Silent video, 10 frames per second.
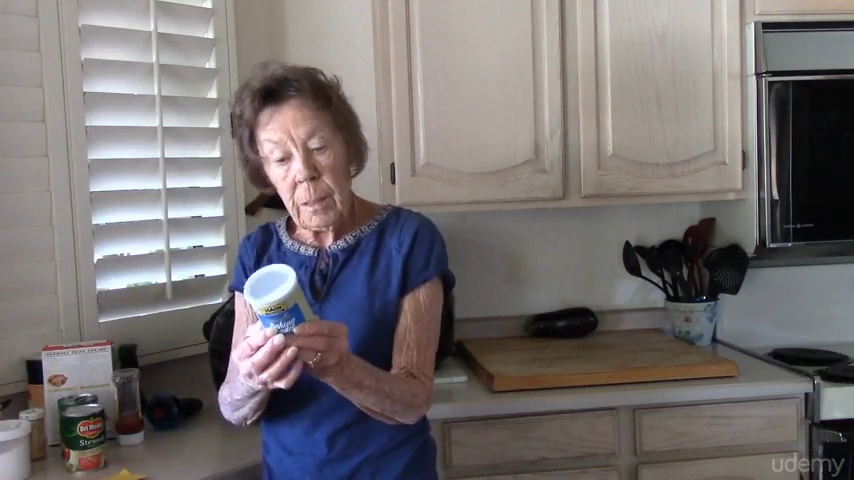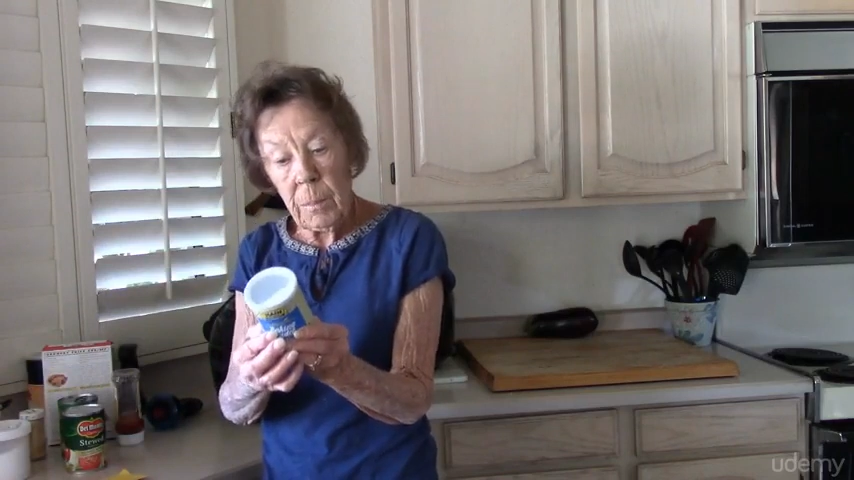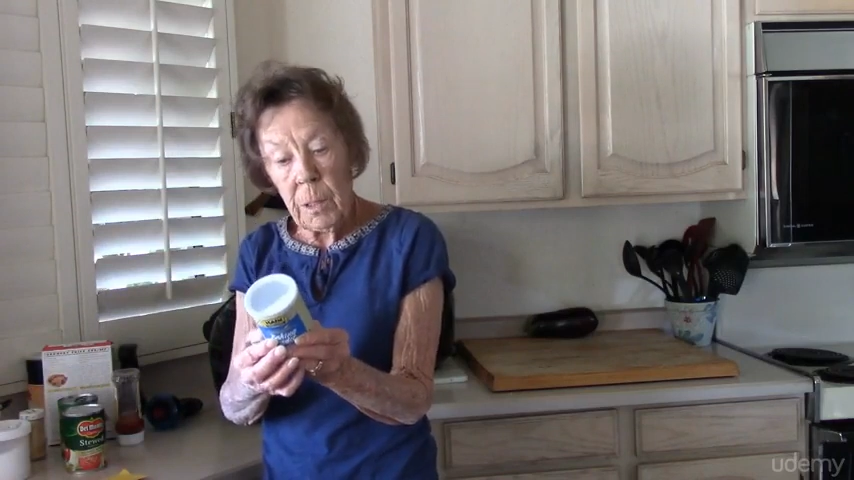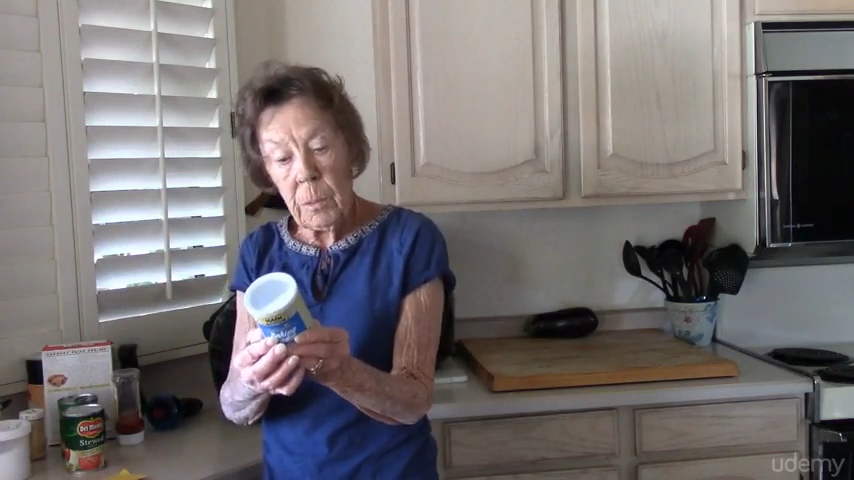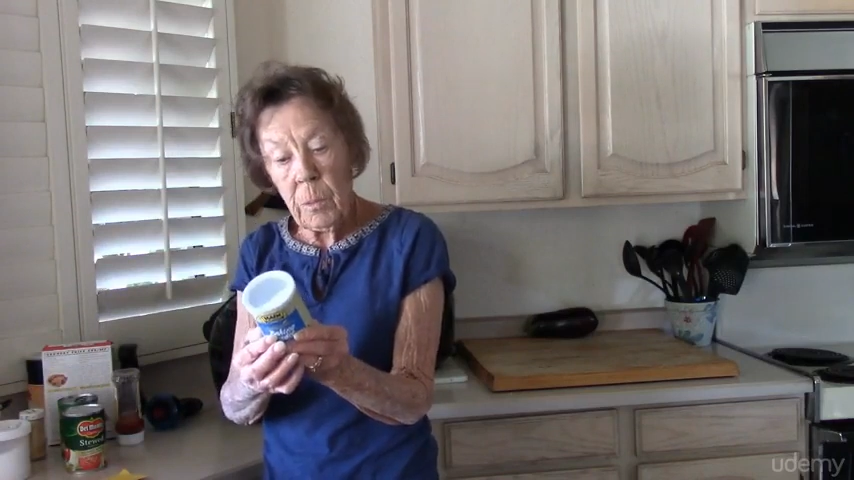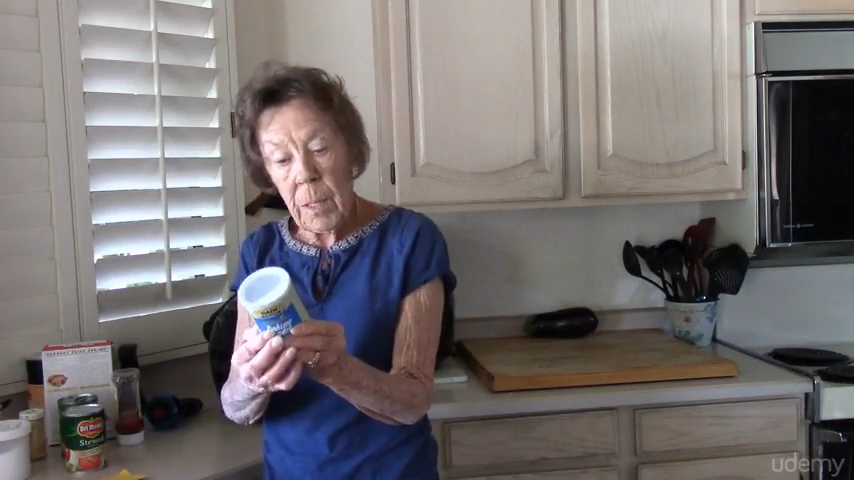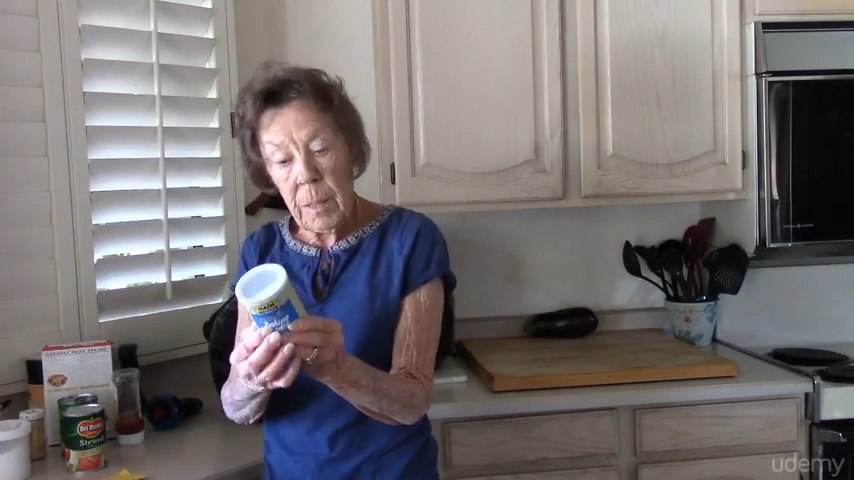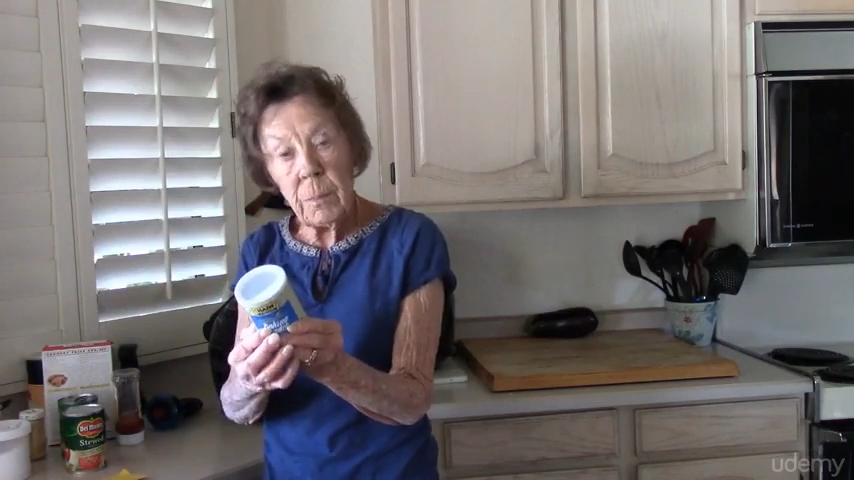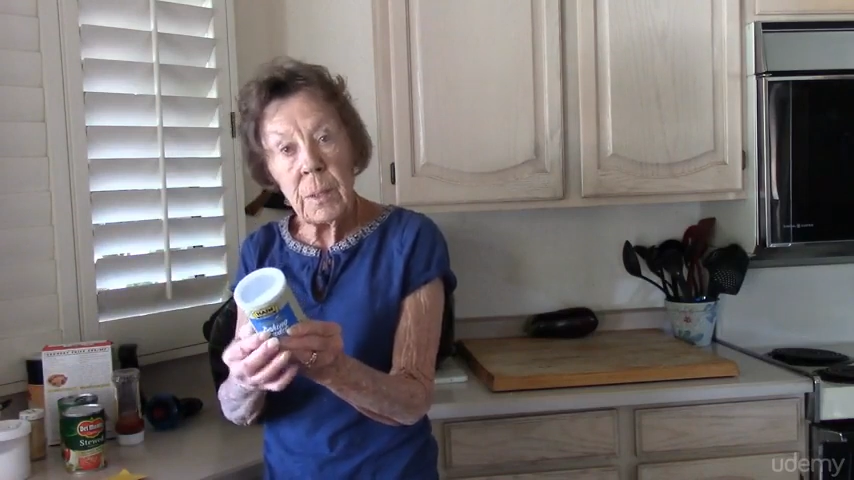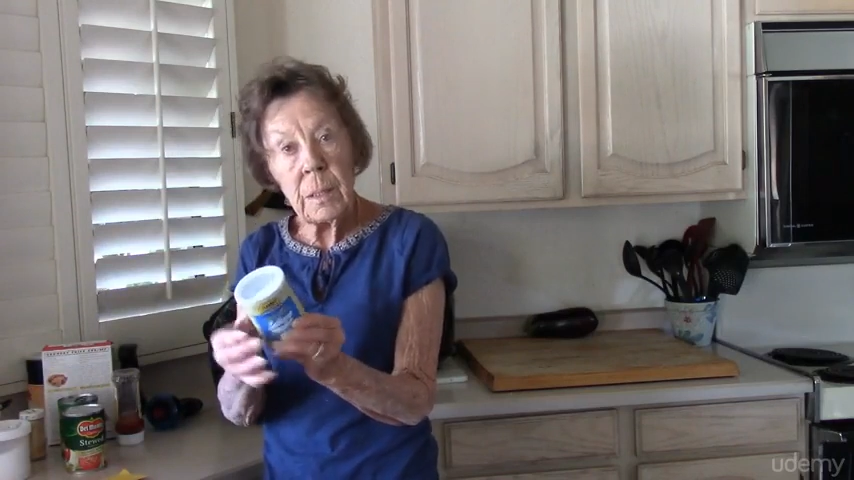
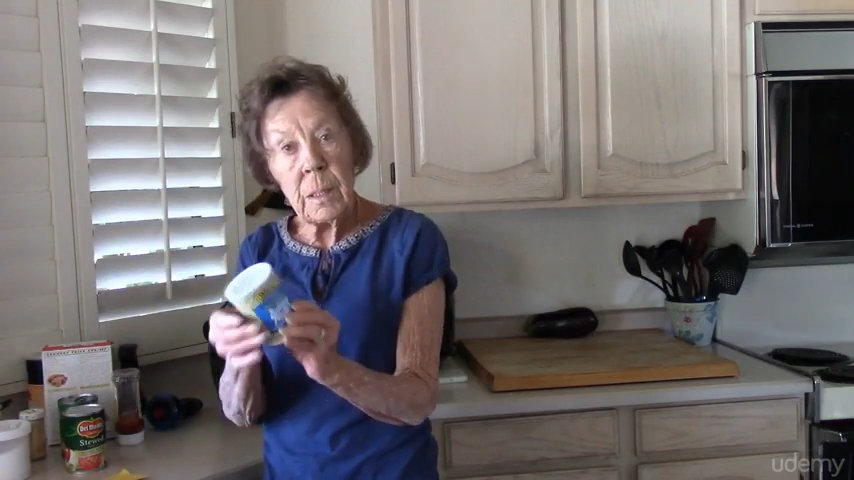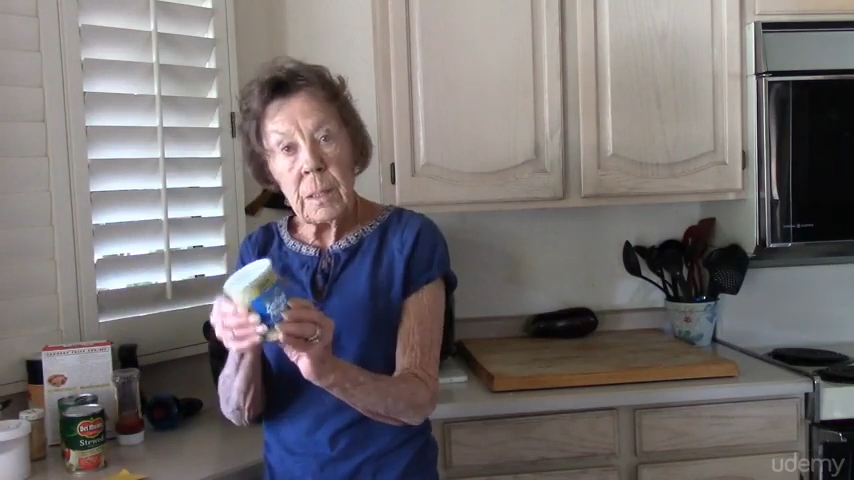milligrams.